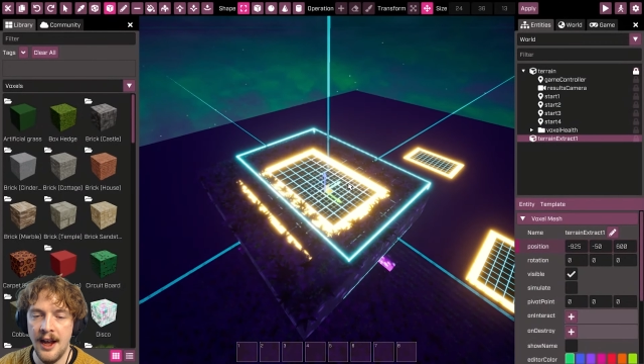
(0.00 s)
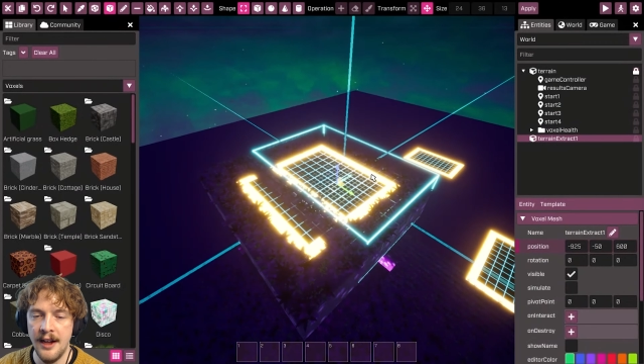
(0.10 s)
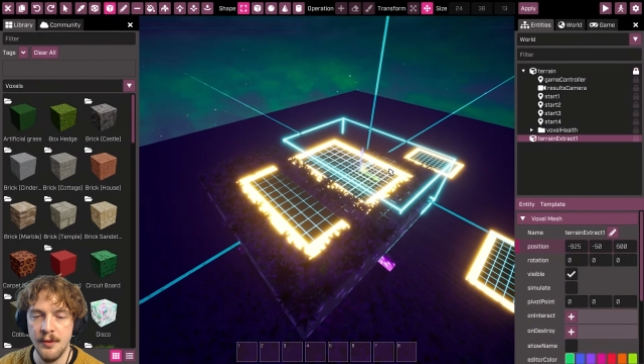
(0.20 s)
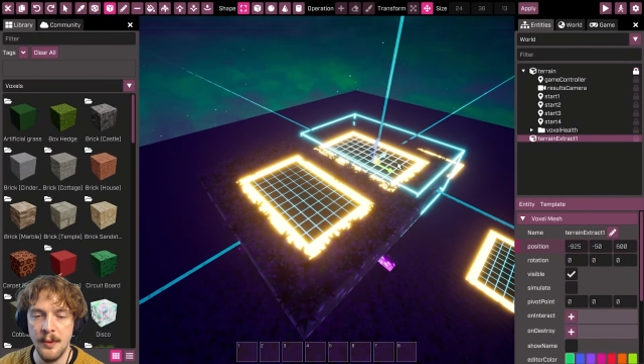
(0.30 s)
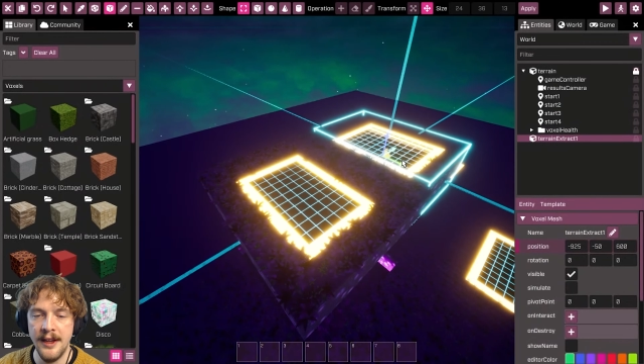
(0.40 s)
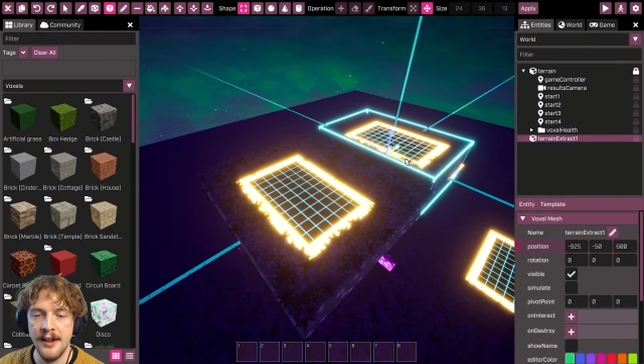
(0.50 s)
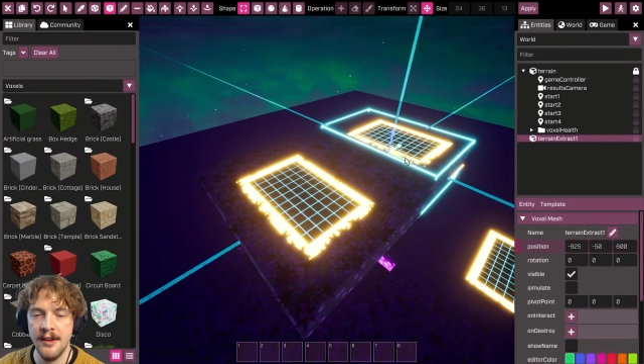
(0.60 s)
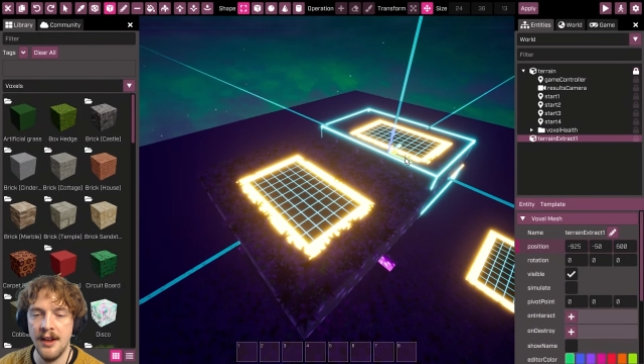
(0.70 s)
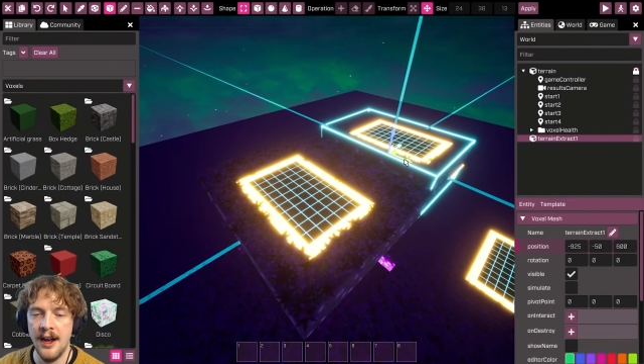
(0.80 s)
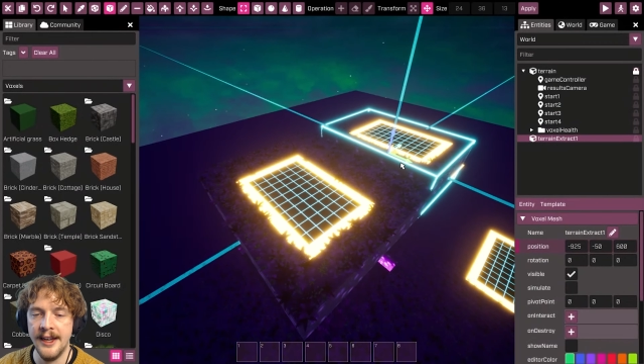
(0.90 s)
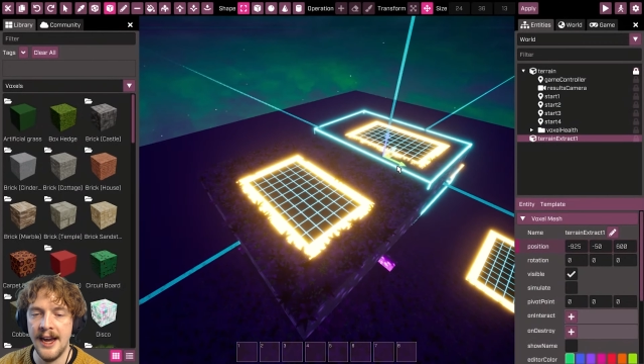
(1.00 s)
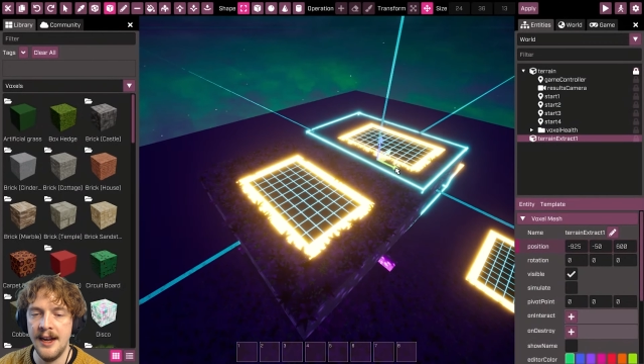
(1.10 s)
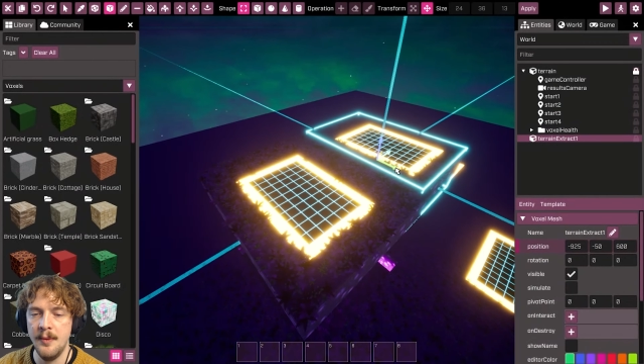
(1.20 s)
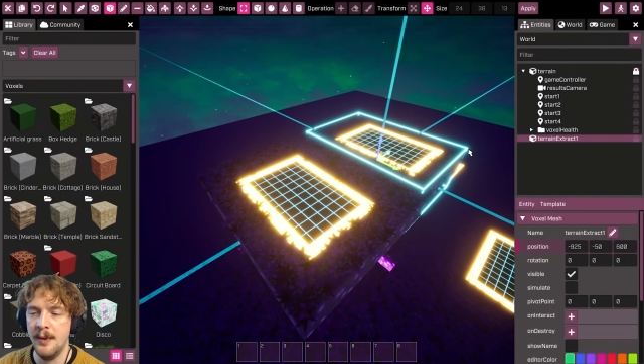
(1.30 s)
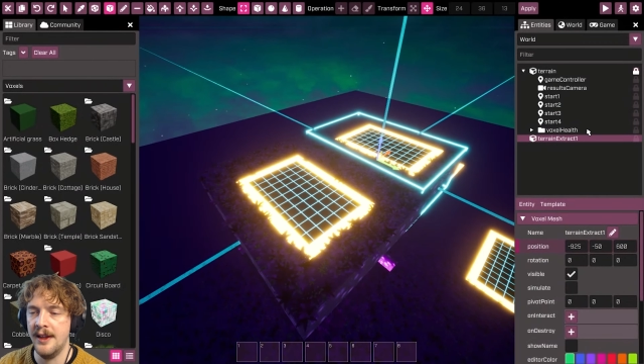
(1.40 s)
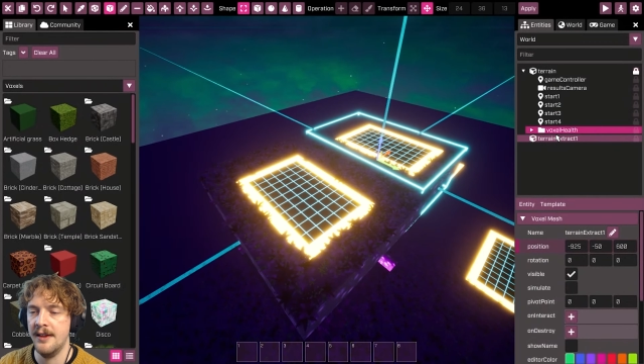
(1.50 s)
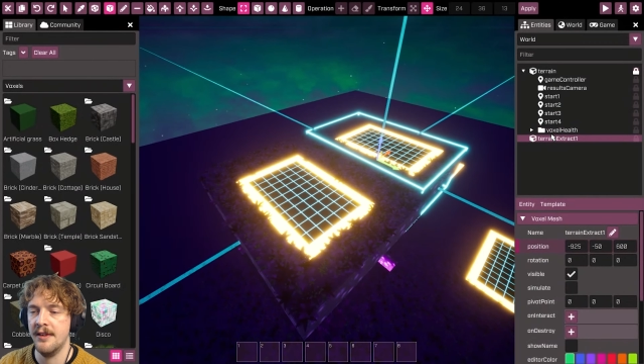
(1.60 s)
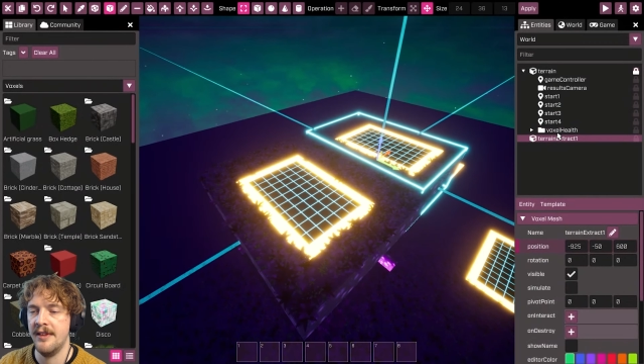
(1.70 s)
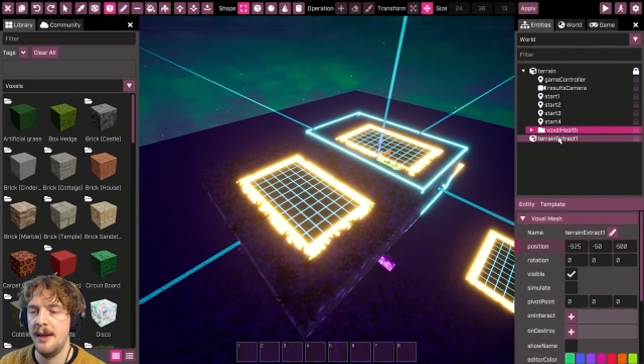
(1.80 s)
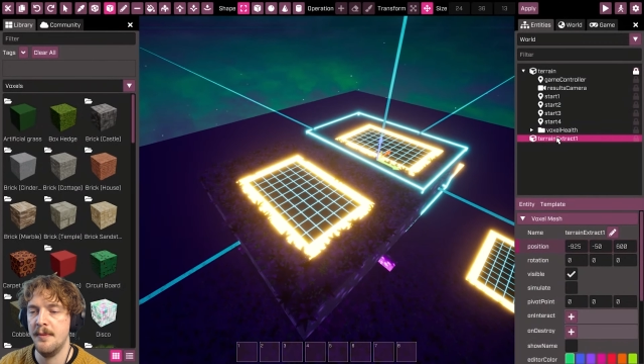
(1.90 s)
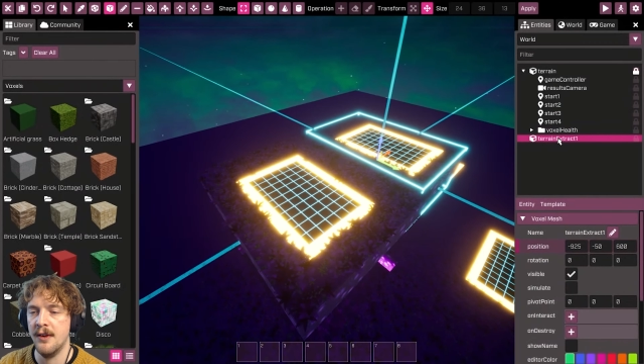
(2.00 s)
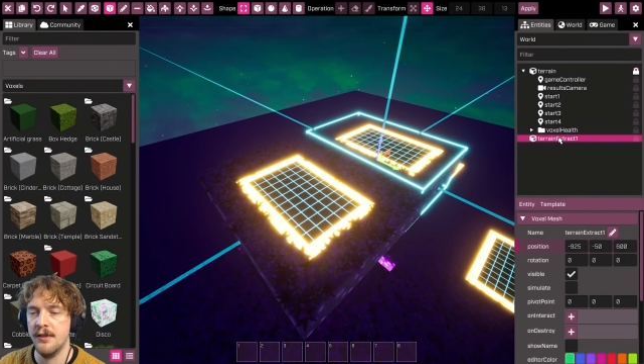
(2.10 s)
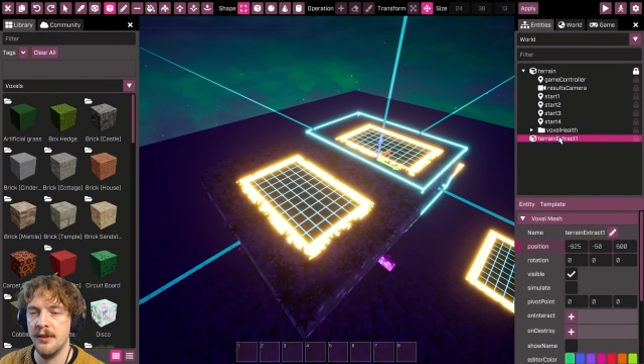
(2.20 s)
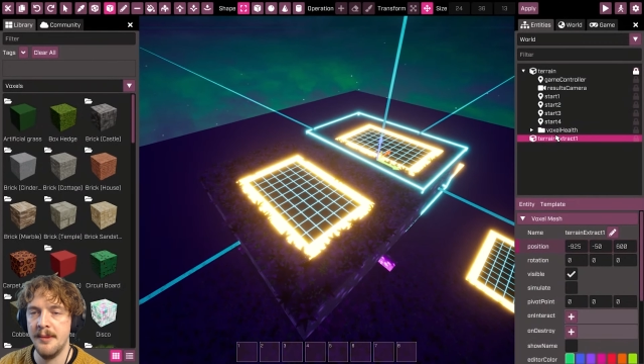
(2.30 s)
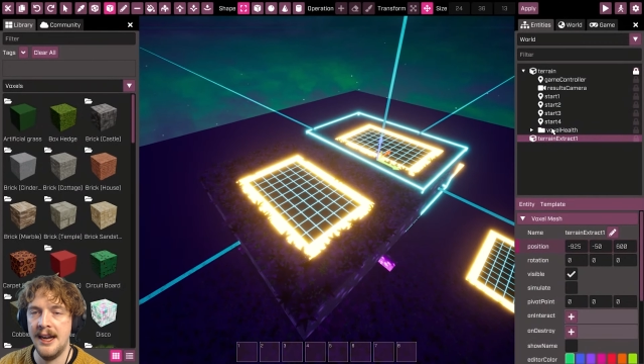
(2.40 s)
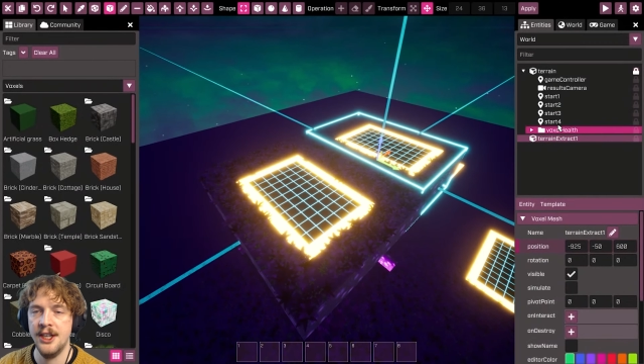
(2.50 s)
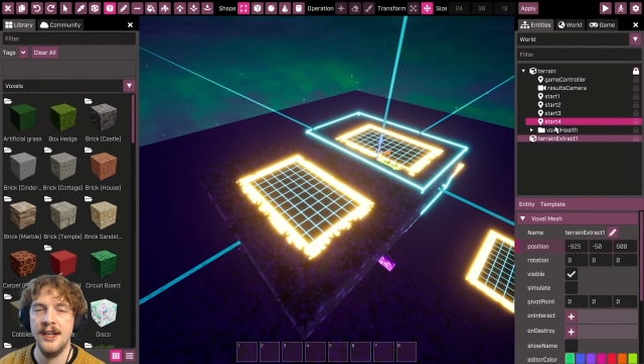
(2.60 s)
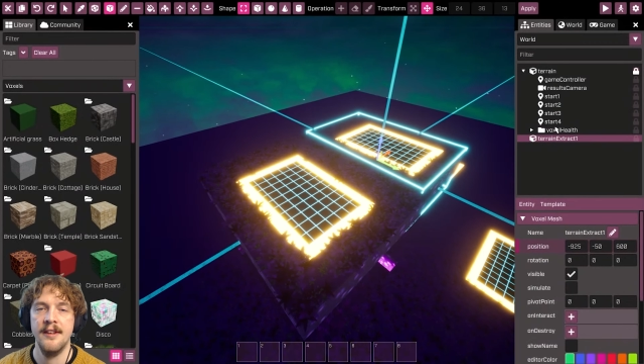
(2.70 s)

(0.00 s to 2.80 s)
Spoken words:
it's within the same voxel mesh.